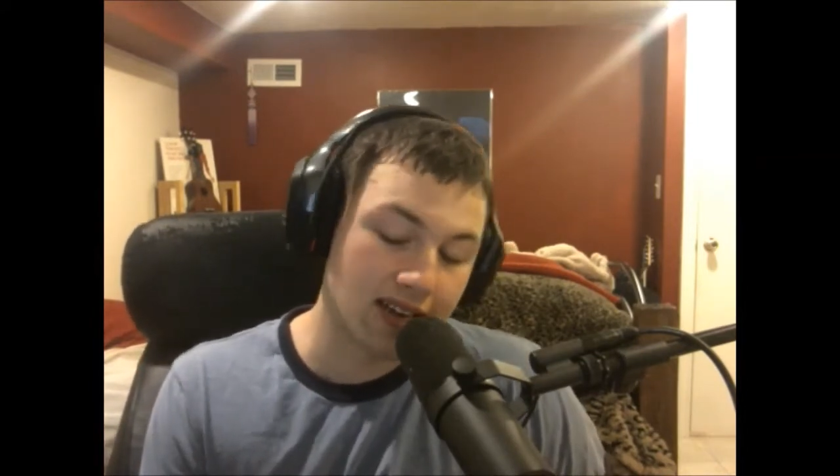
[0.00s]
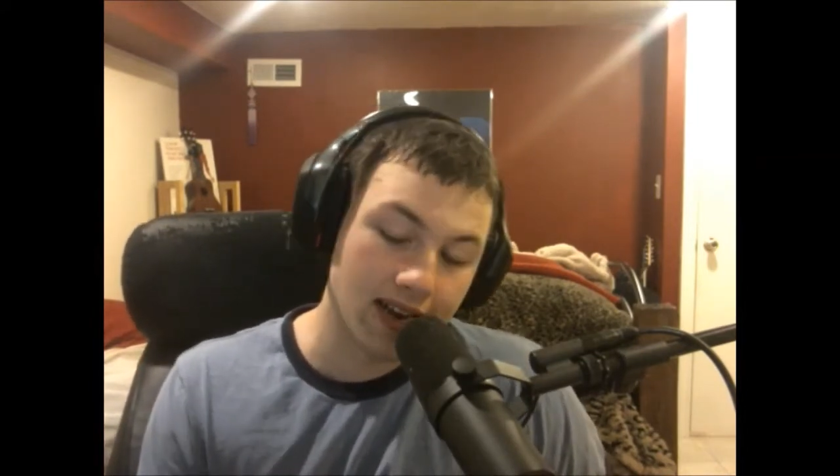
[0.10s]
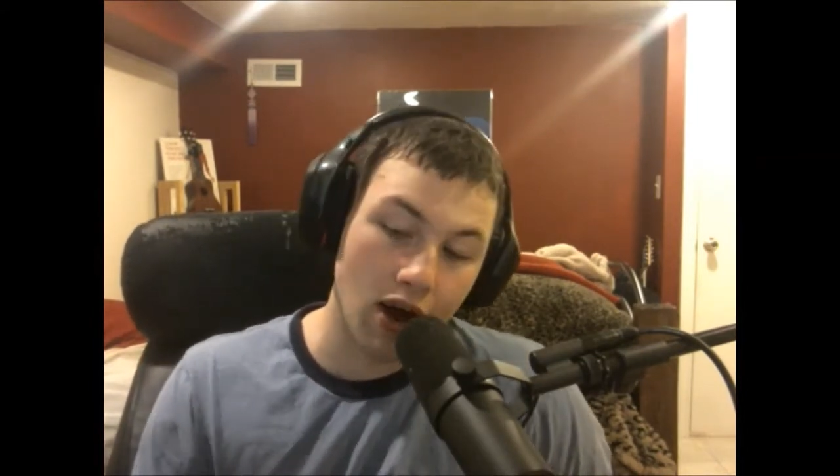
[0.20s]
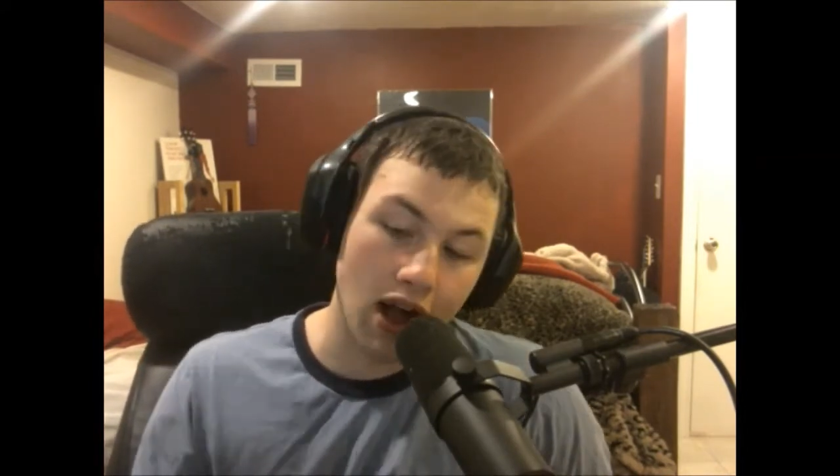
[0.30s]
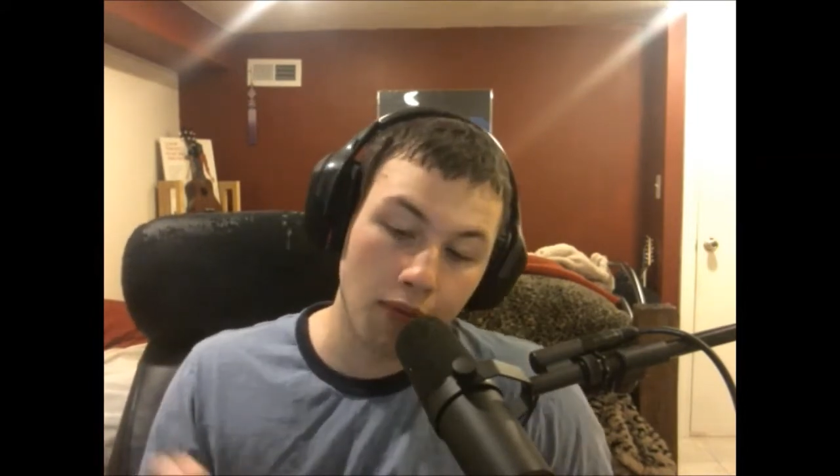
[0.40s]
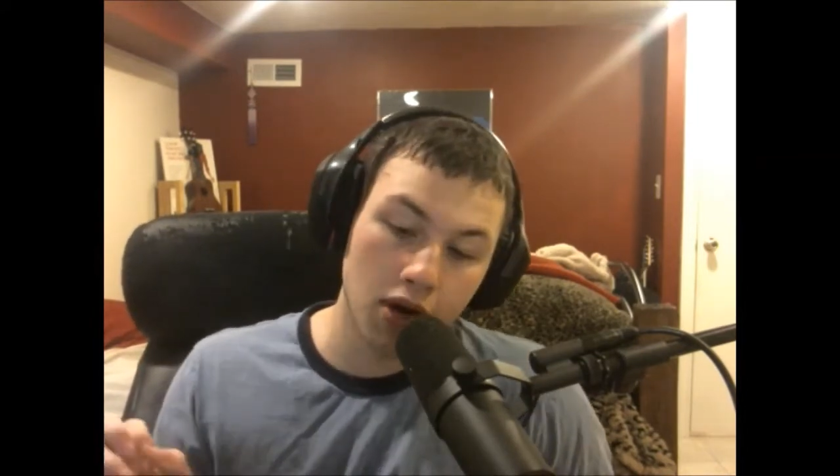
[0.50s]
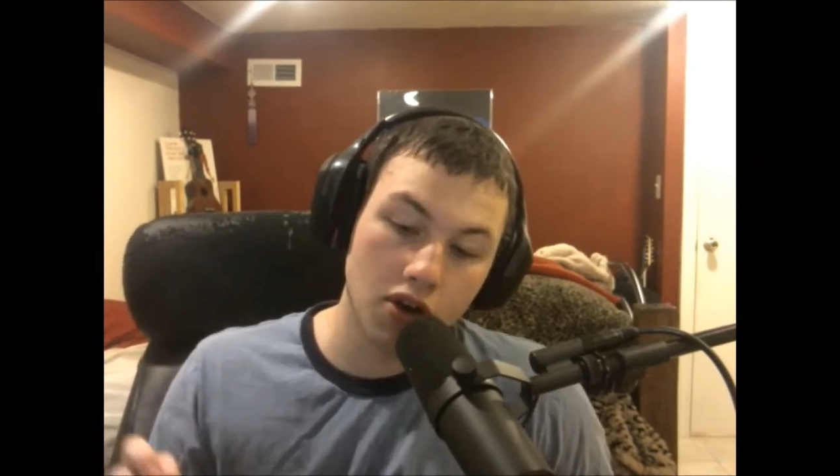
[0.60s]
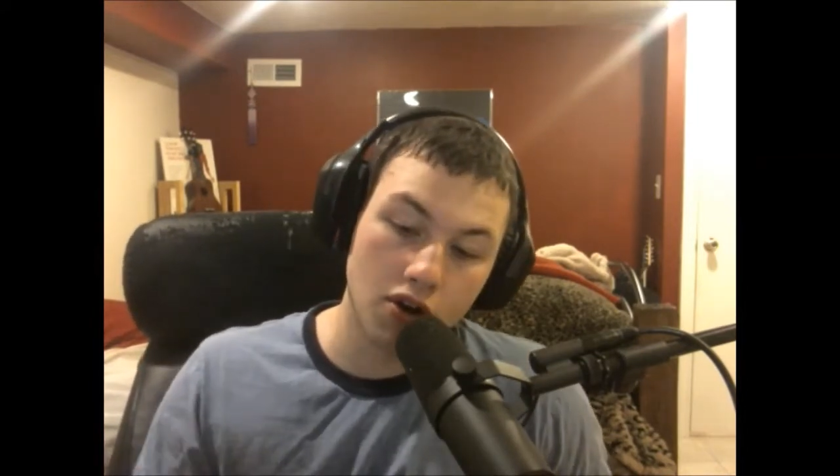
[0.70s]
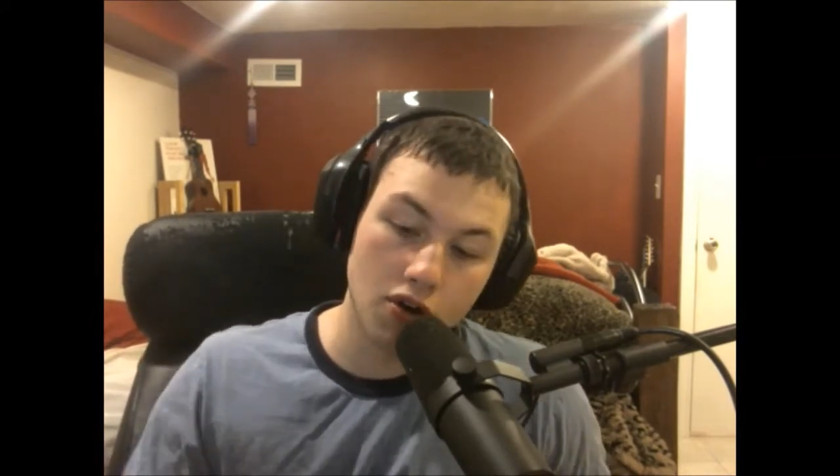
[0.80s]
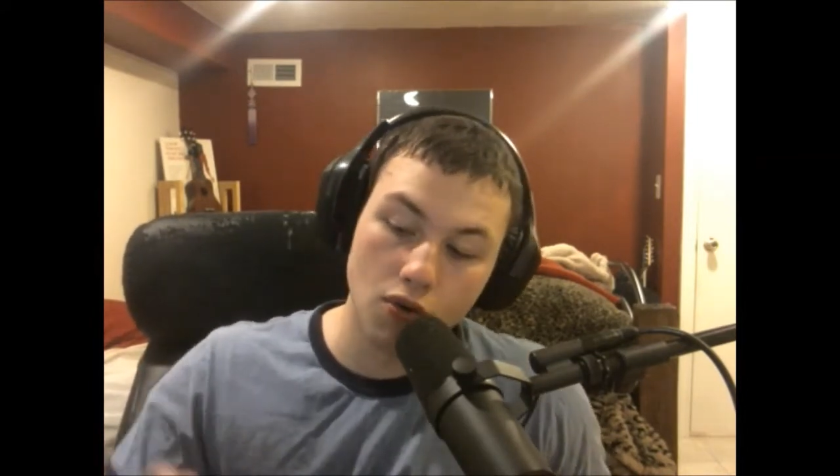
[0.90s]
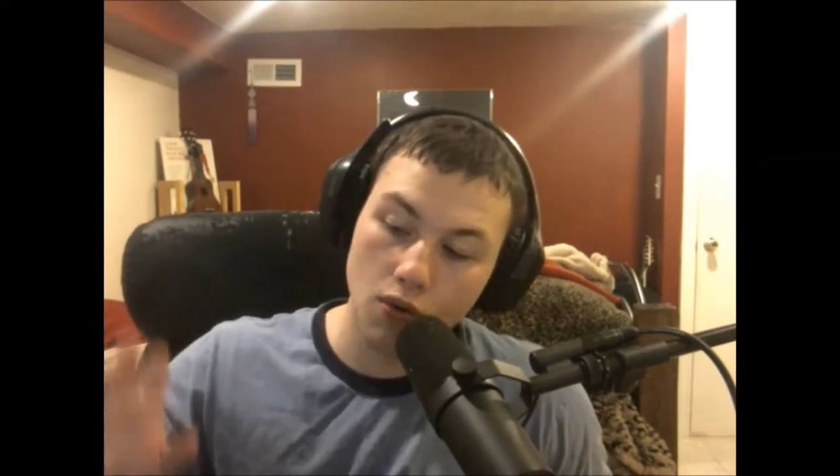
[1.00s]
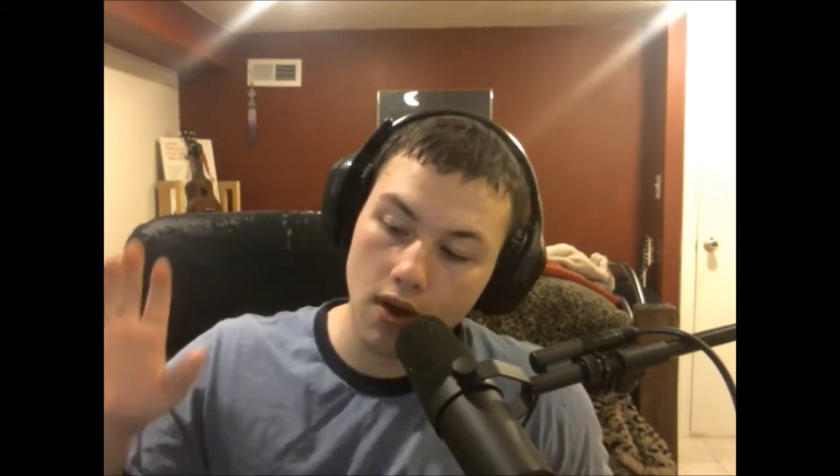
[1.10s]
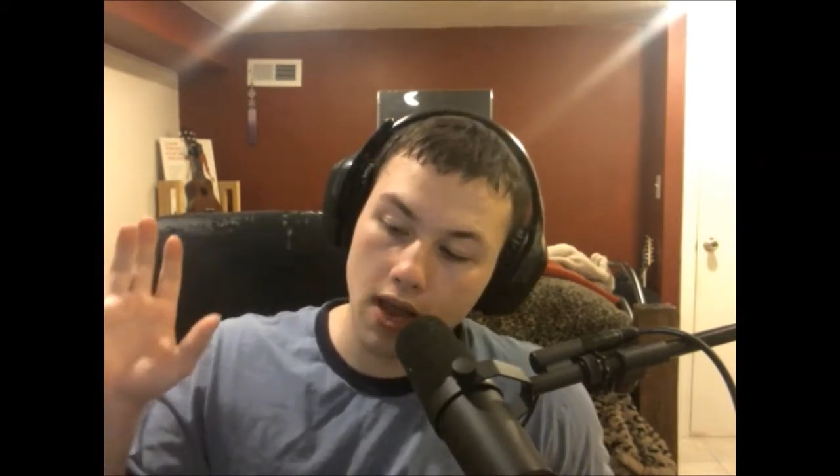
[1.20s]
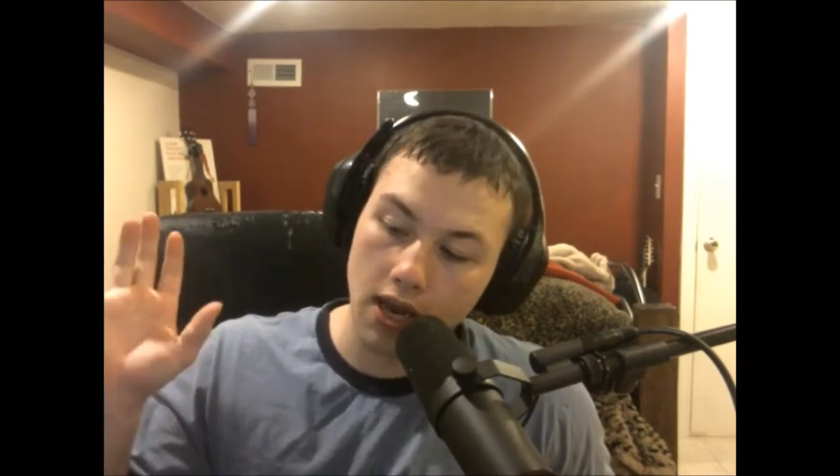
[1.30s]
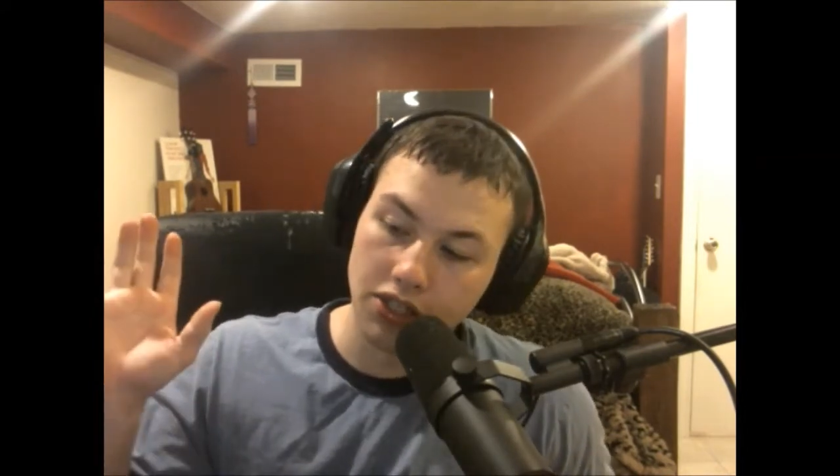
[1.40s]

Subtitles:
Now, I'm going to go and